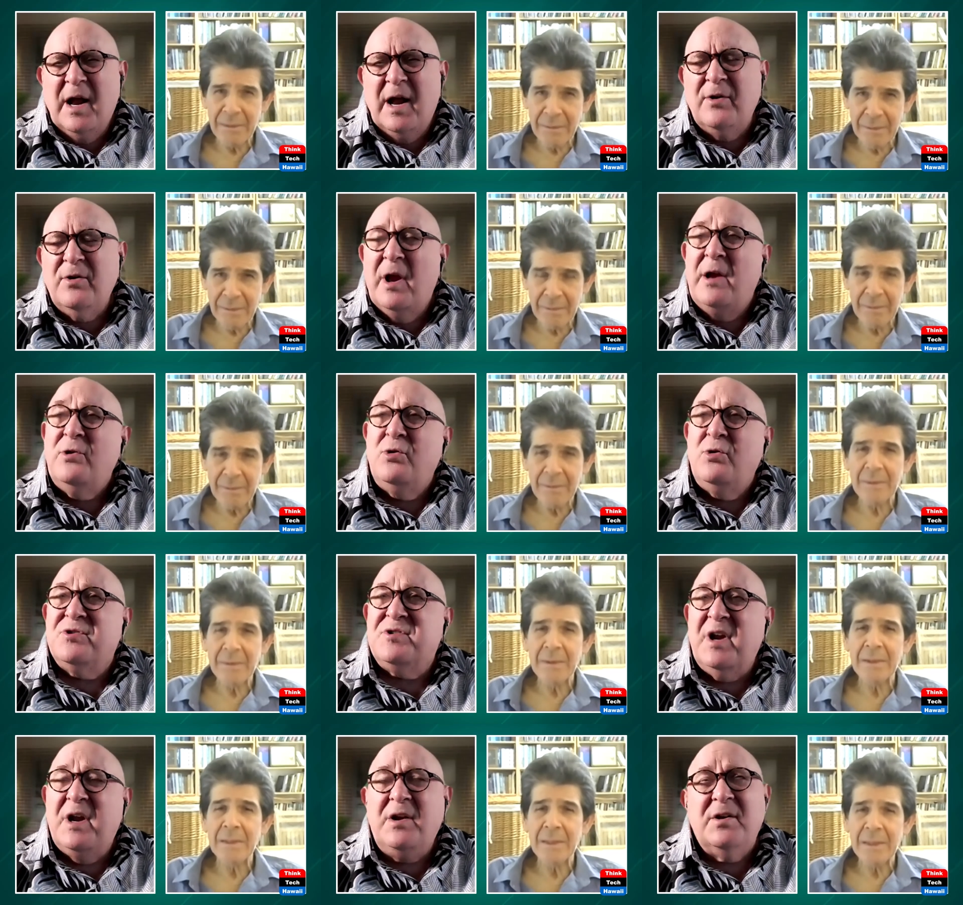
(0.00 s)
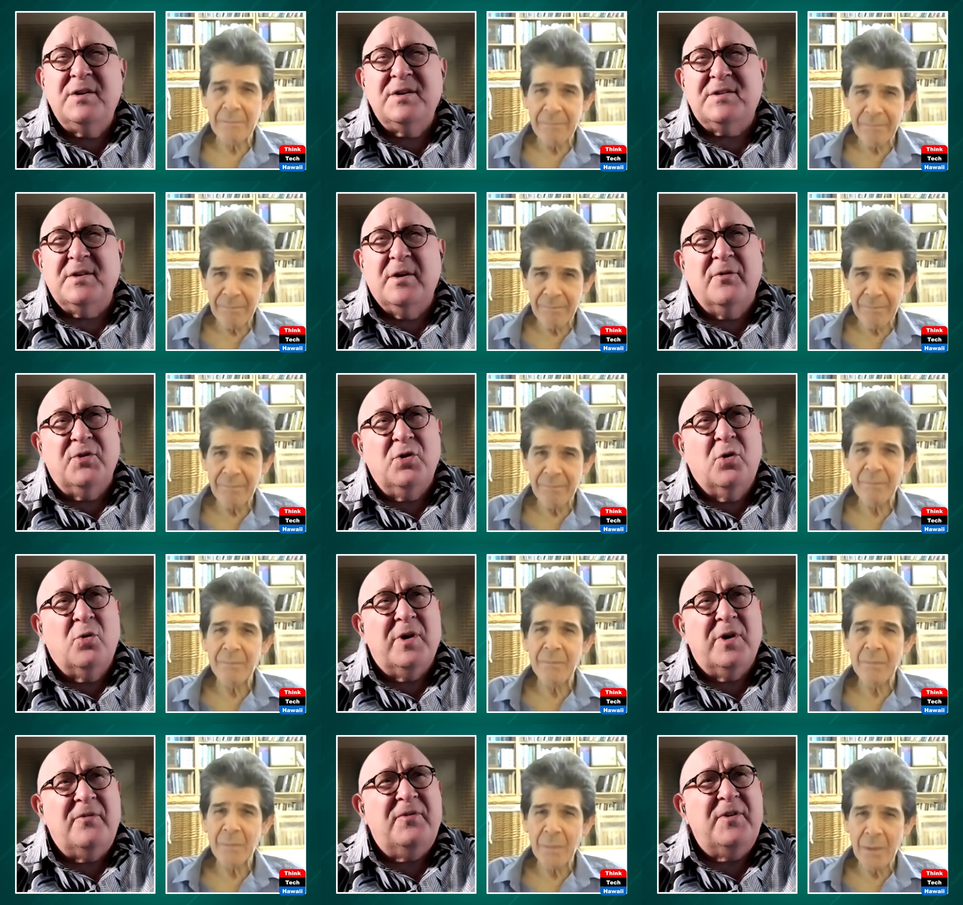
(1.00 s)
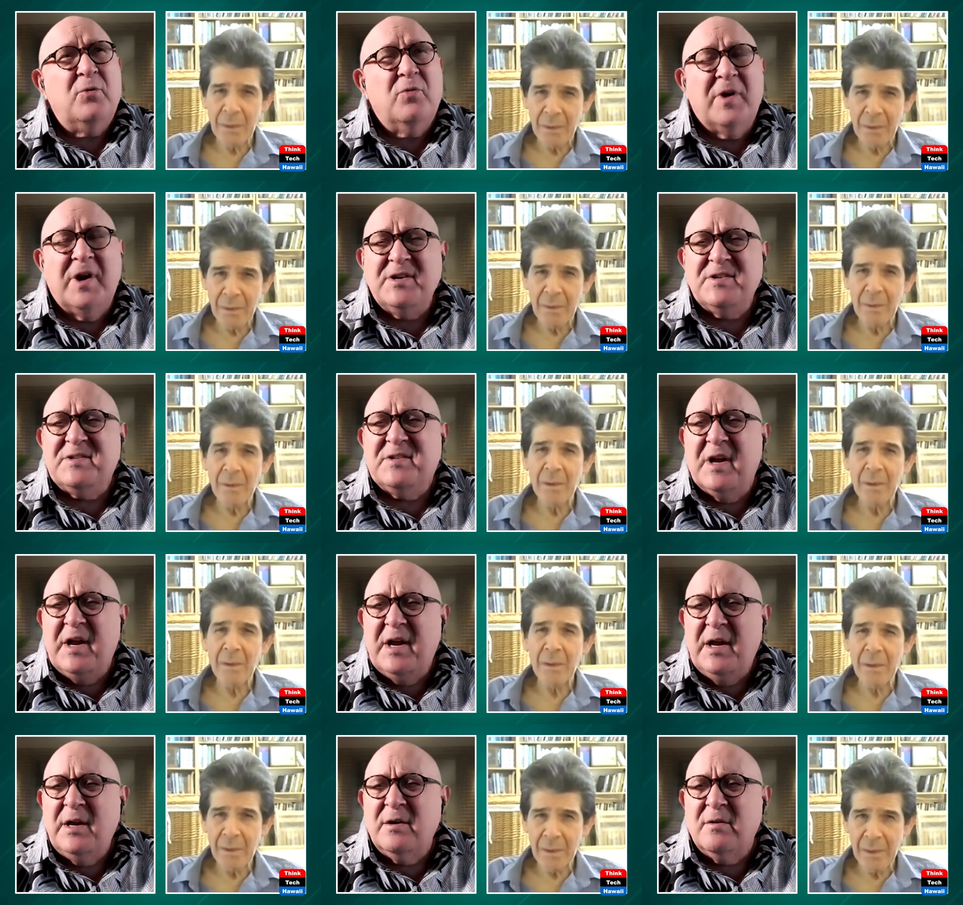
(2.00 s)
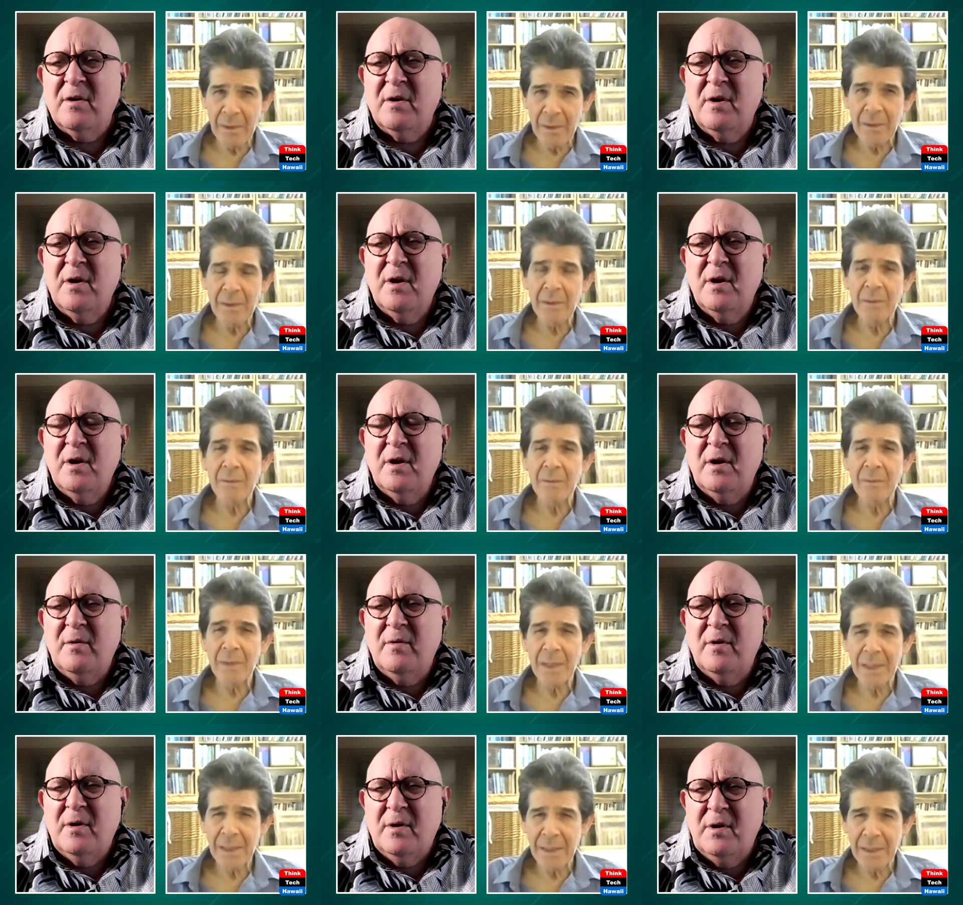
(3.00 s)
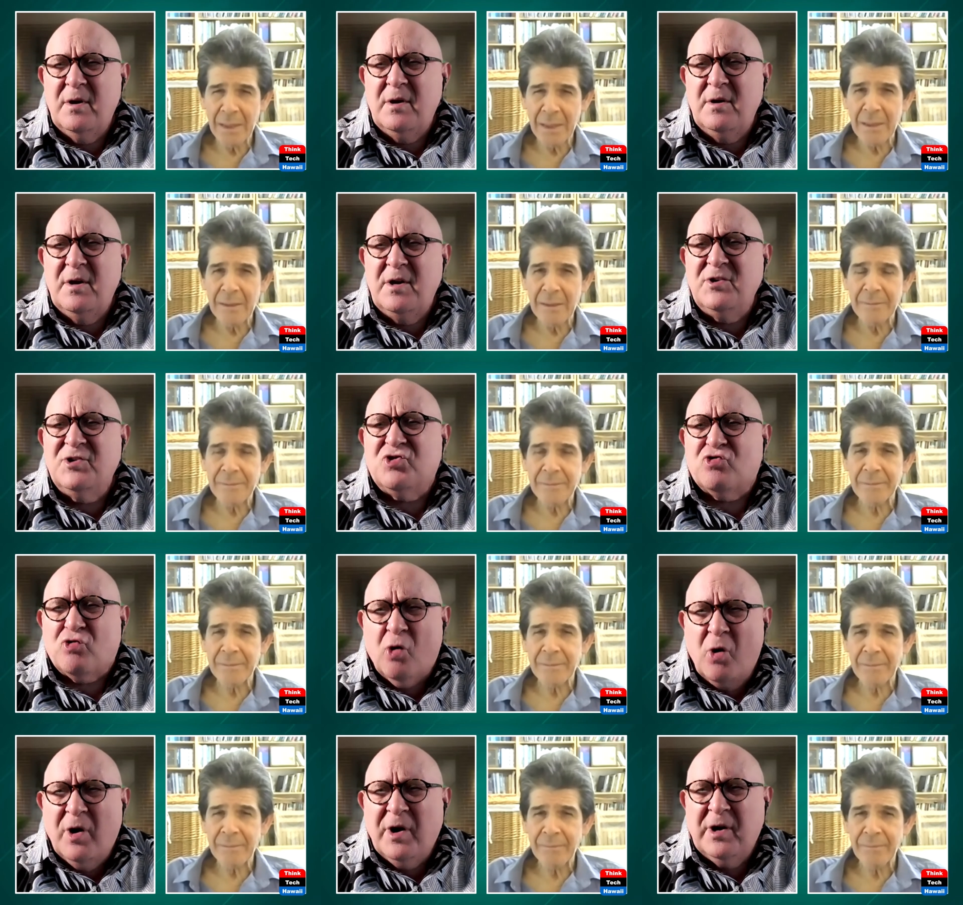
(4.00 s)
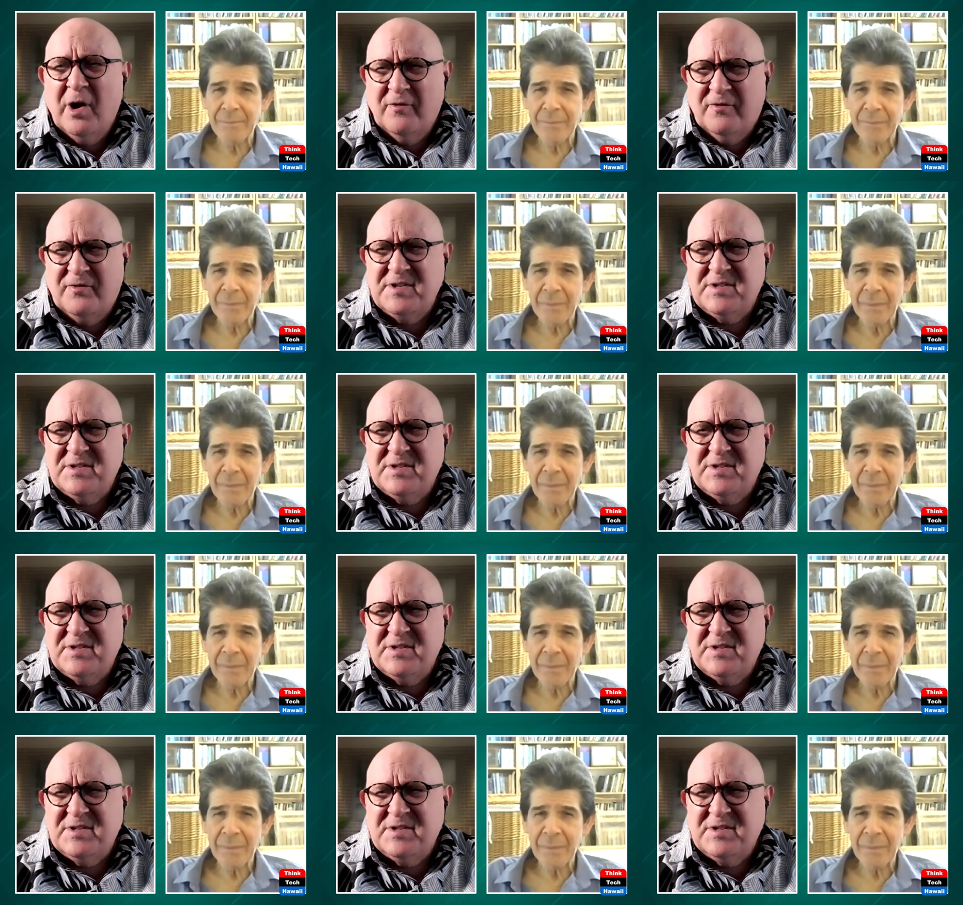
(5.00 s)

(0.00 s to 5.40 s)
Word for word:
Speaker 1: and you say to yourself, if he raised a hand, he's strong enough.